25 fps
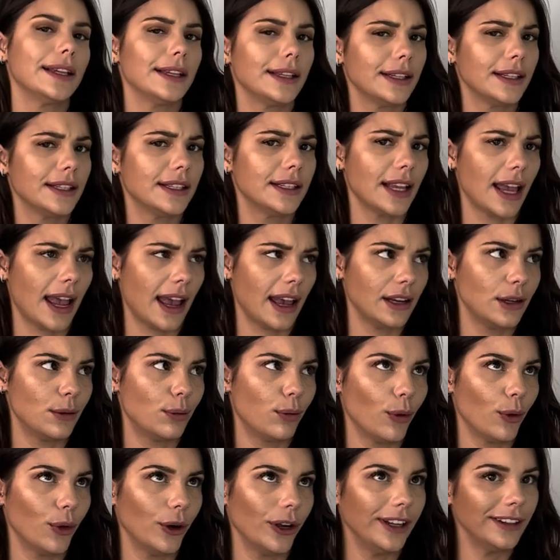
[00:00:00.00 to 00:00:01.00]
Sad
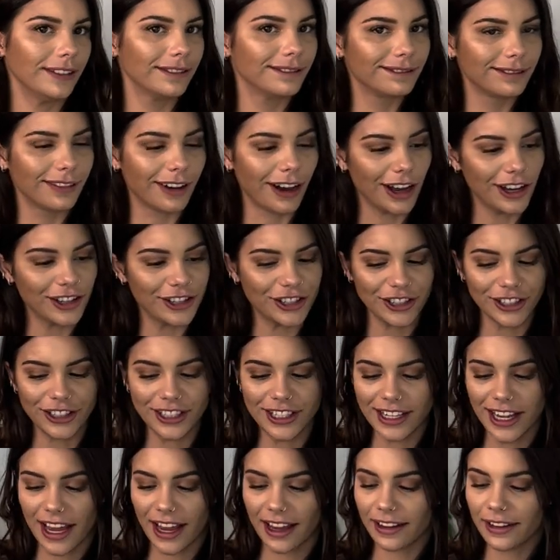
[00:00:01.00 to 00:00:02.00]
boy, I should
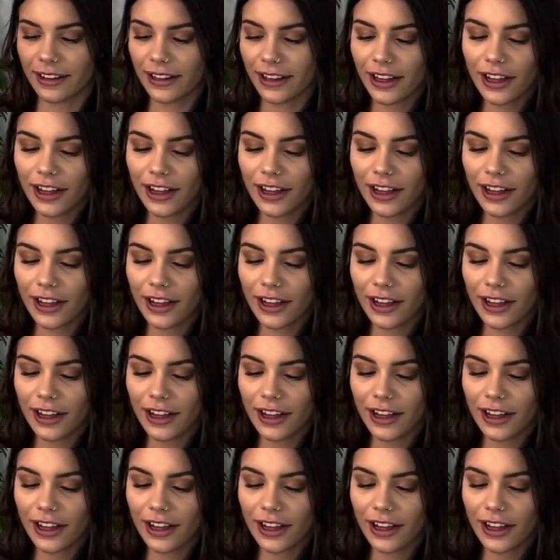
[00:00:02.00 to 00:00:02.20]
say.